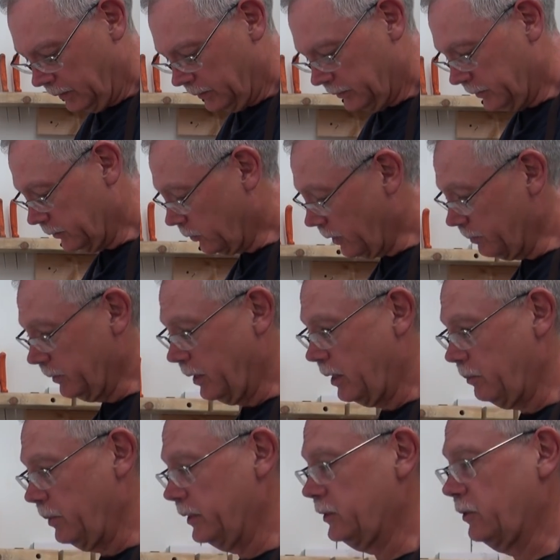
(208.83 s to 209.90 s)
Scraped a lot
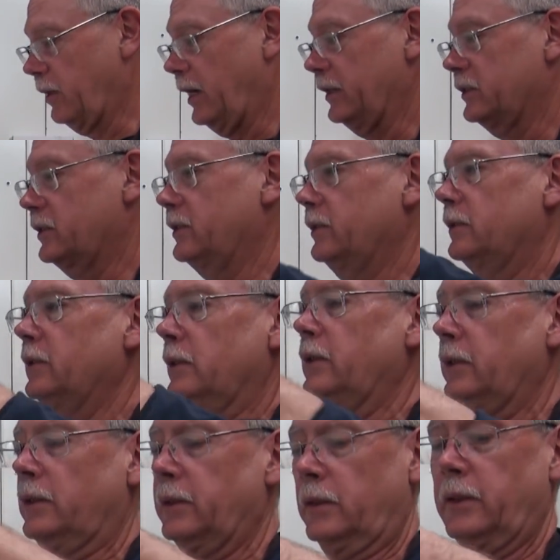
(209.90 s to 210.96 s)
of muskrats,
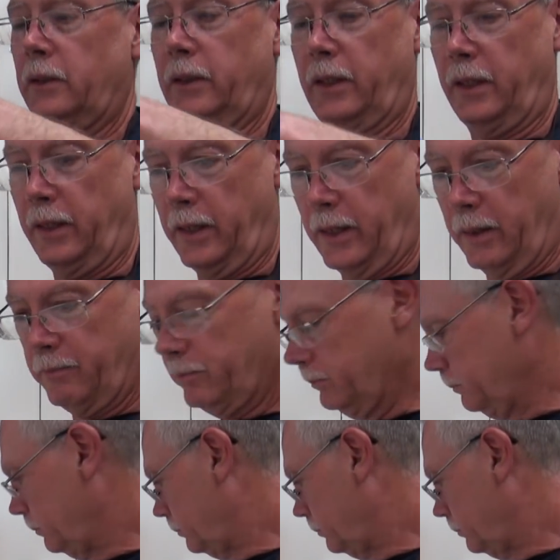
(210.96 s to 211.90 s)
and